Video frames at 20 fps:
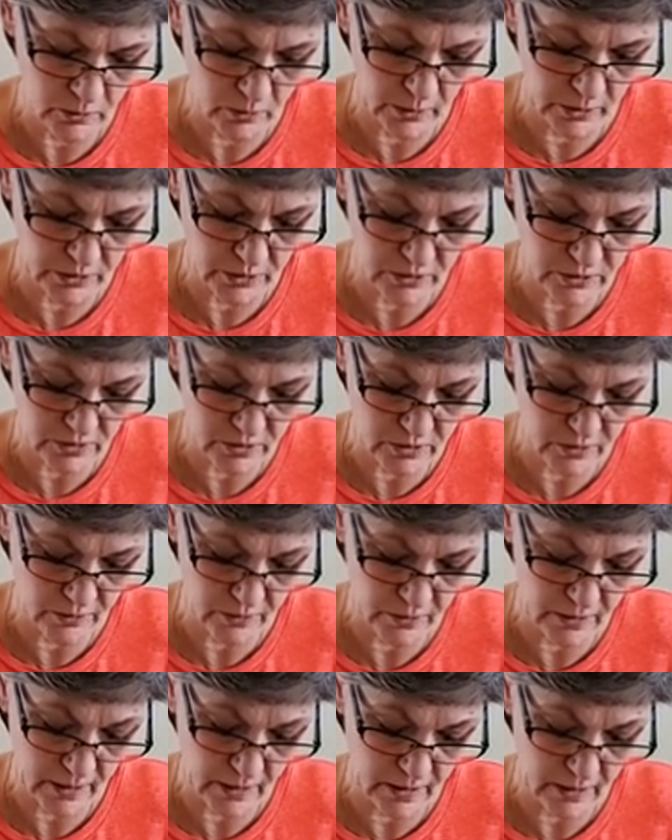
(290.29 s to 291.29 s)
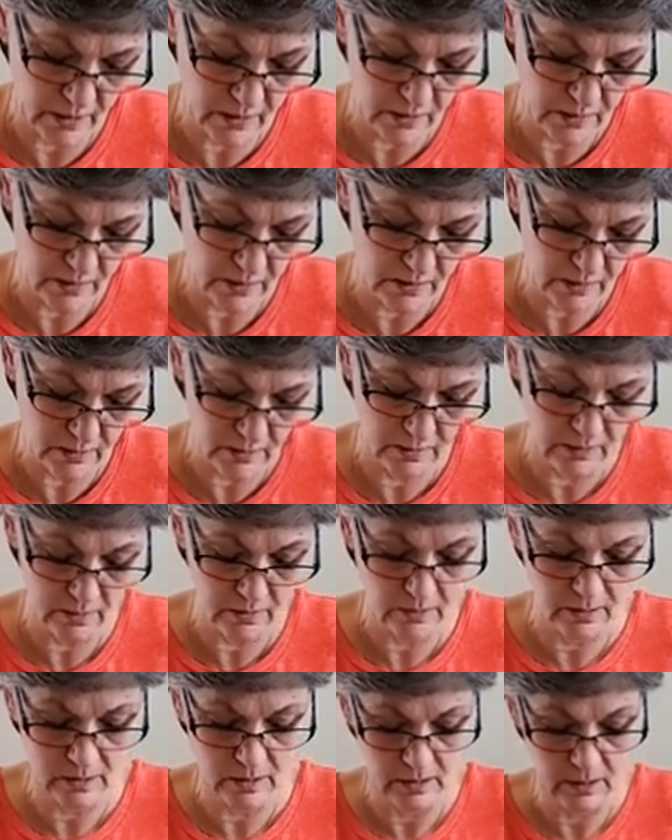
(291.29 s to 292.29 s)
register for that.
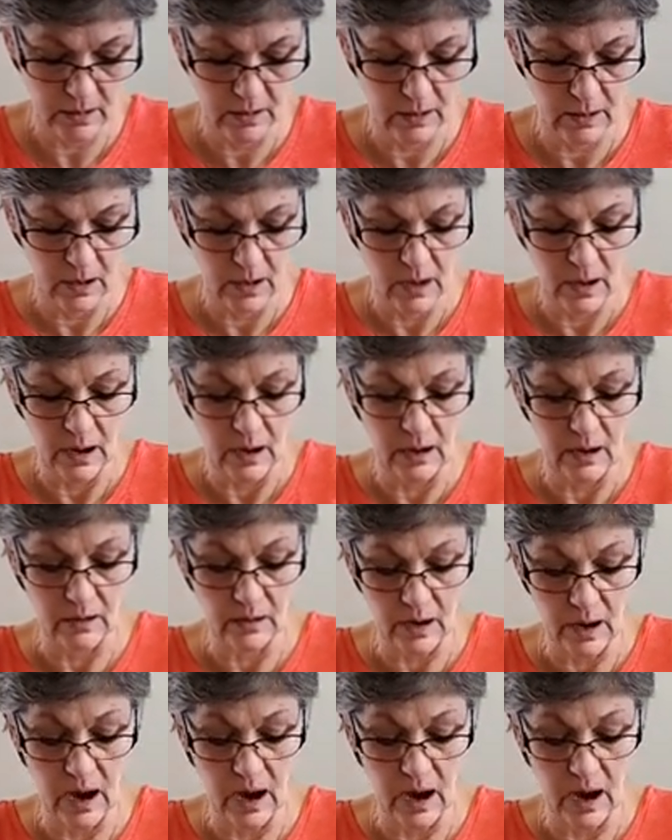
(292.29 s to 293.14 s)
And